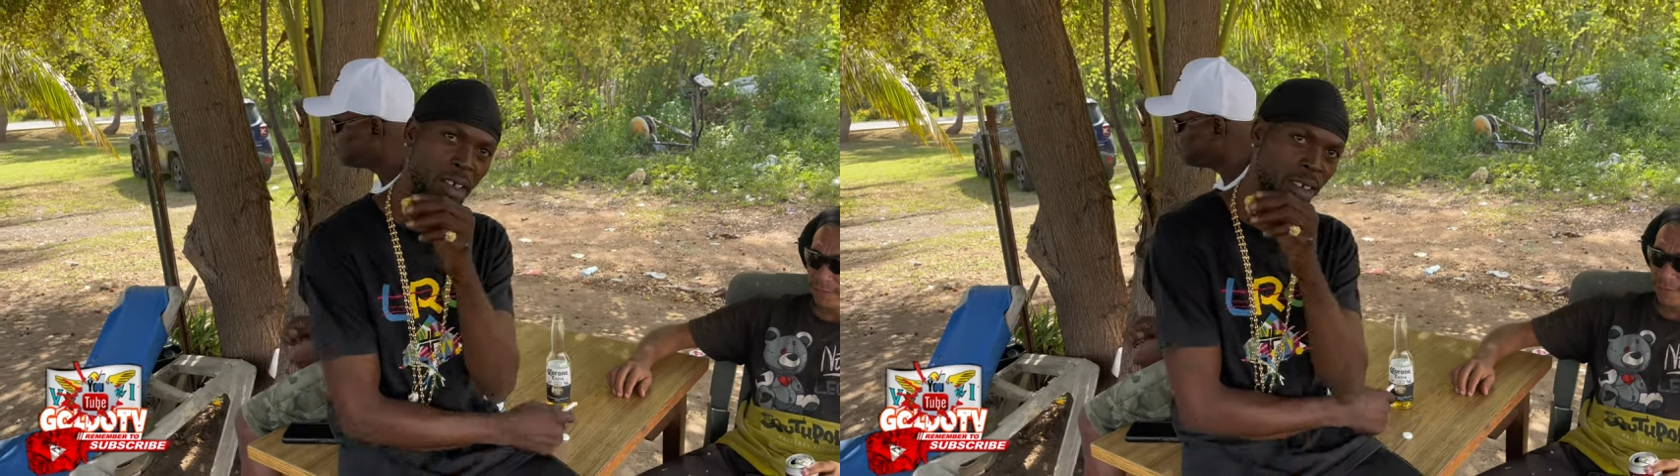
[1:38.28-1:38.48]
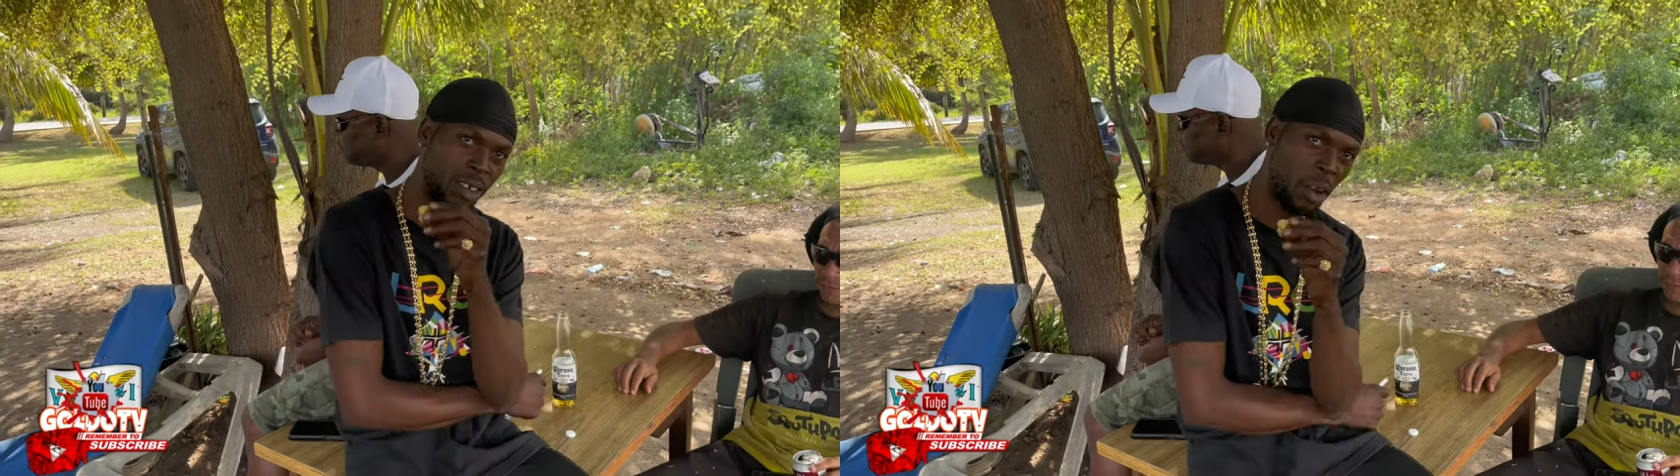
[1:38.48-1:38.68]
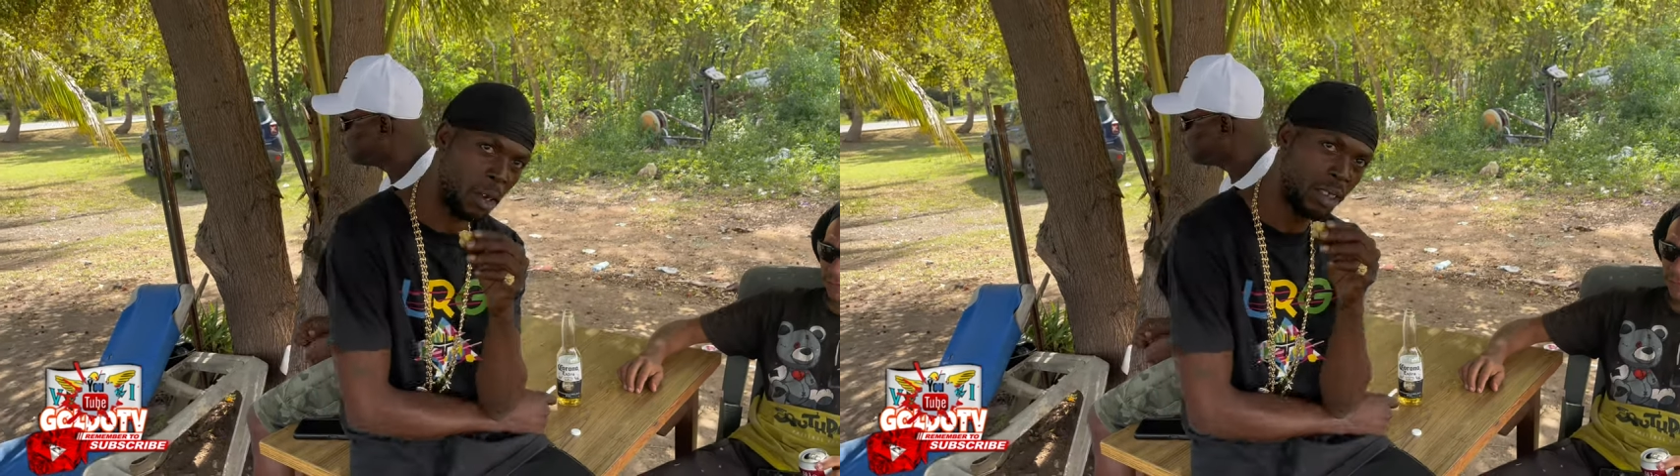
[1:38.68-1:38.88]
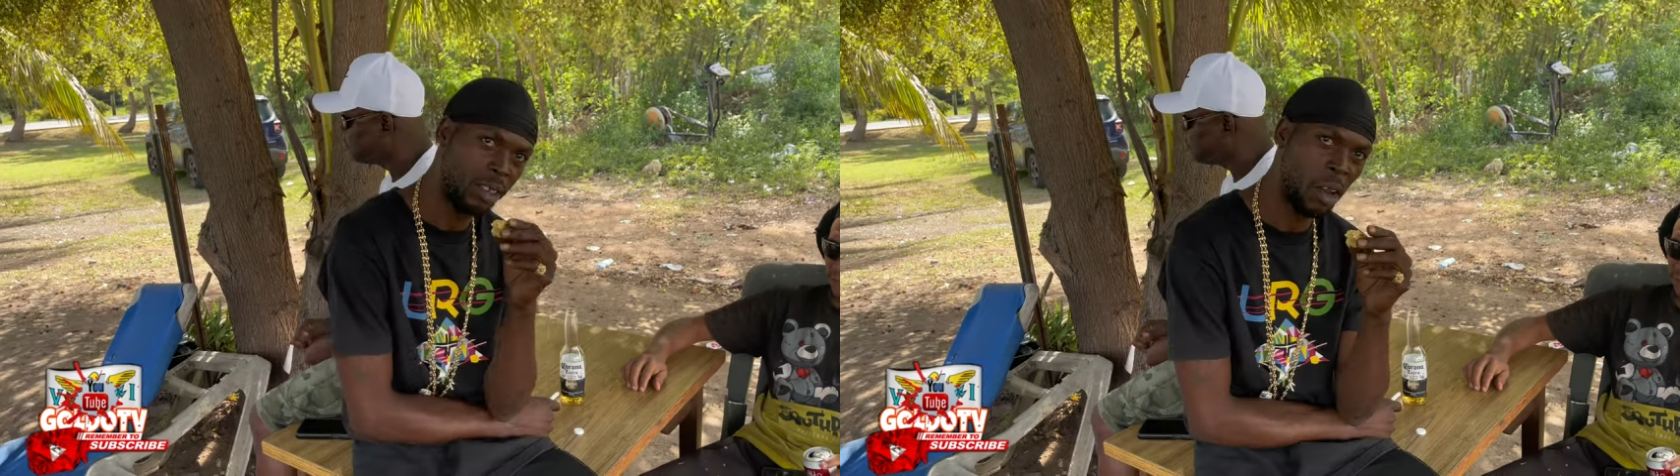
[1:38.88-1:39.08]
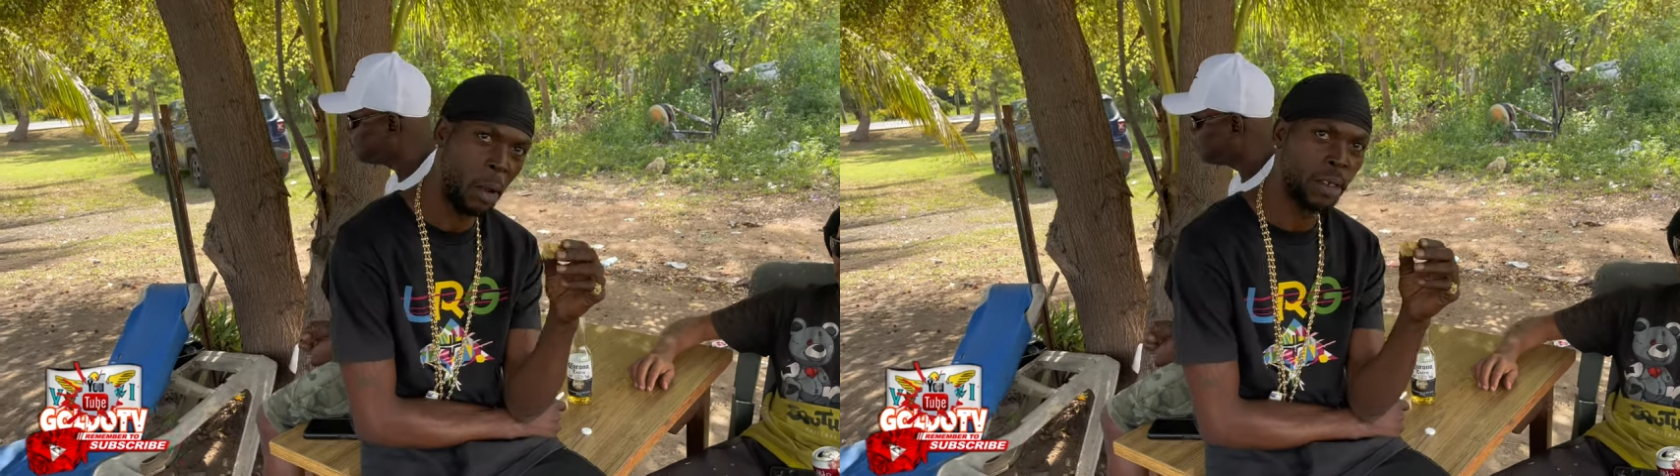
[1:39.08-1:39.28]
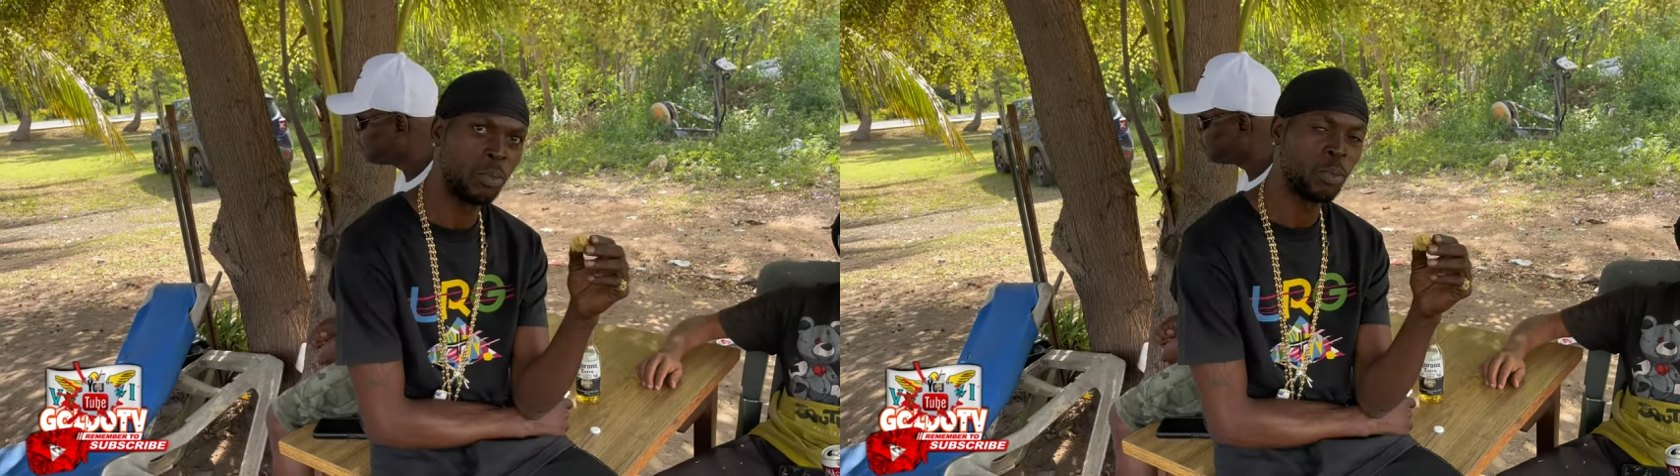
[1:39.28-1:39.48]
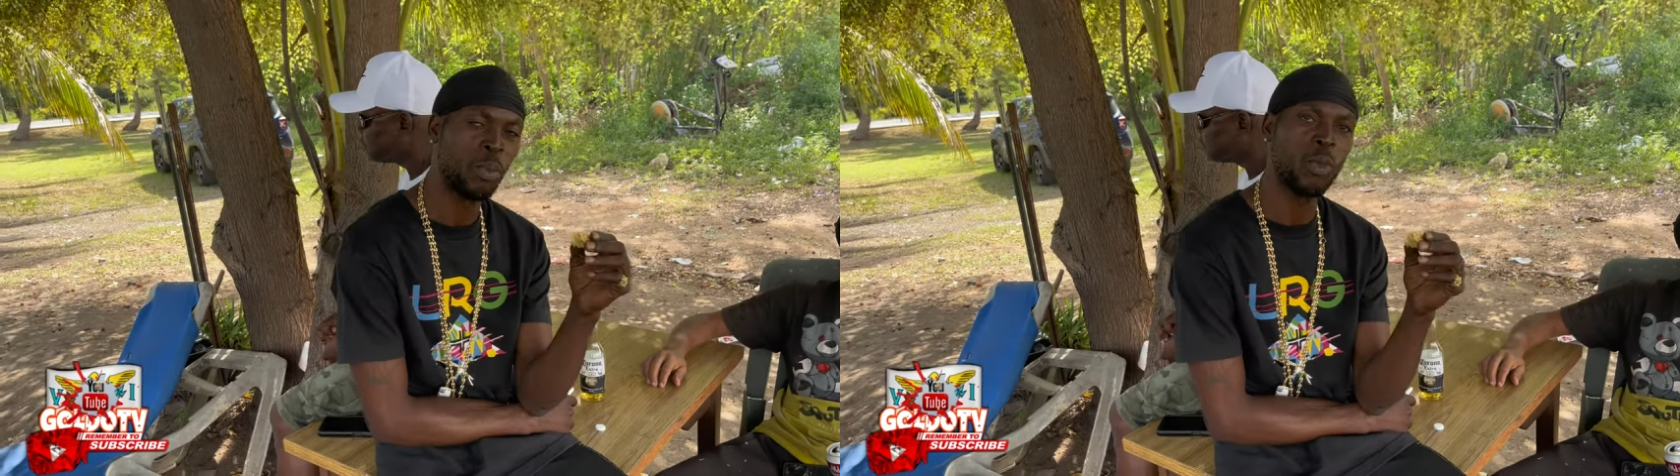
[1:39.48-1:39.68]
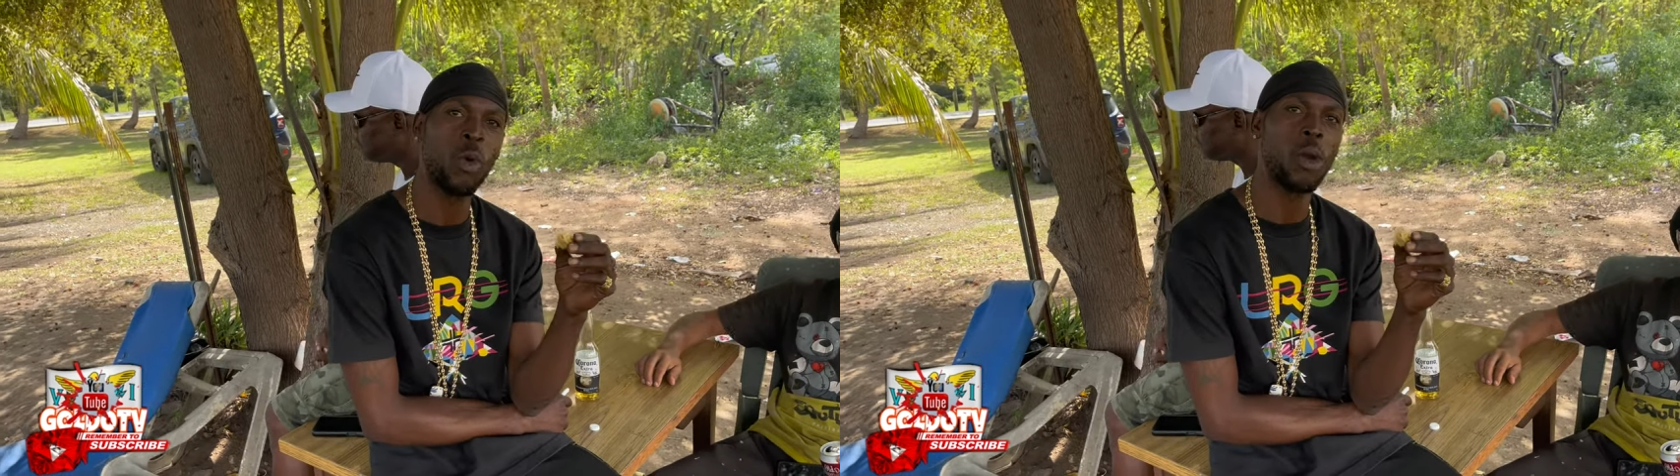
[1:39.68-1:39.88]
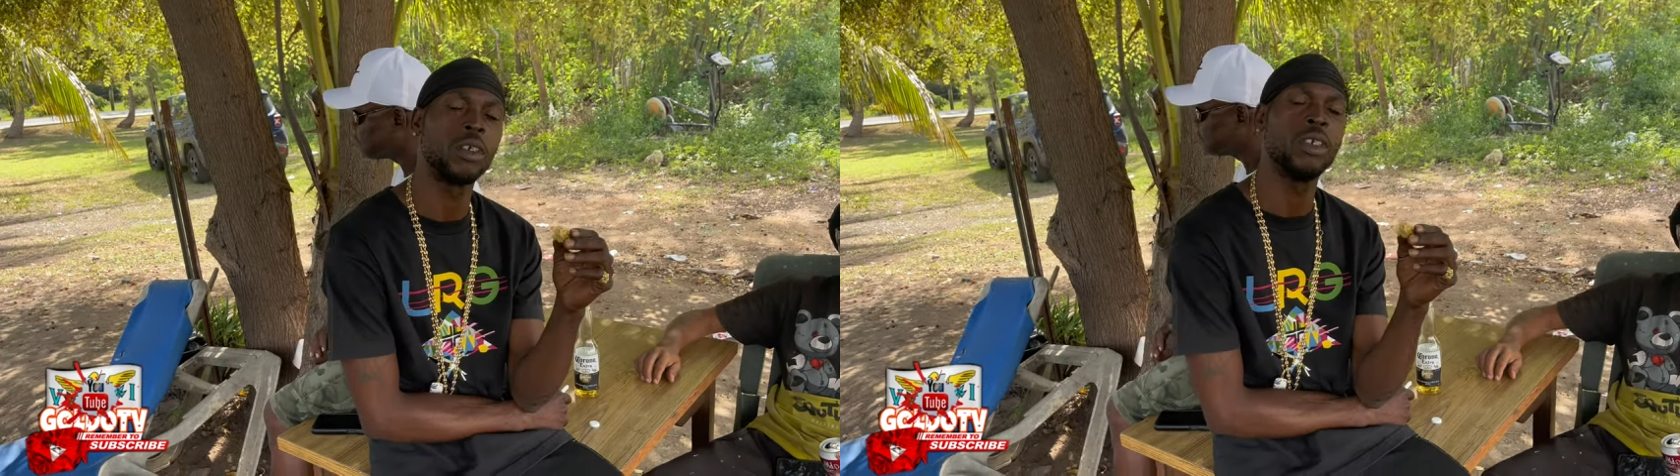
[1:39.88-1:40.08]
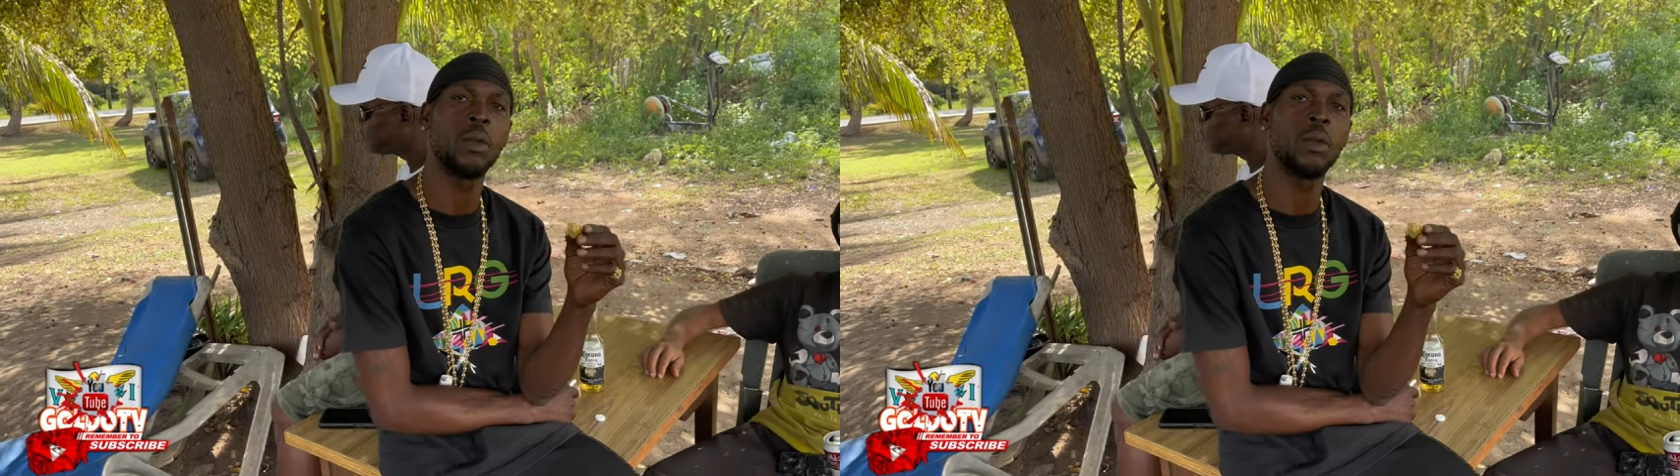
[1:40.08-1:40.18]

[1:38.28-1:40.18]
crazy? Are he coaching the best?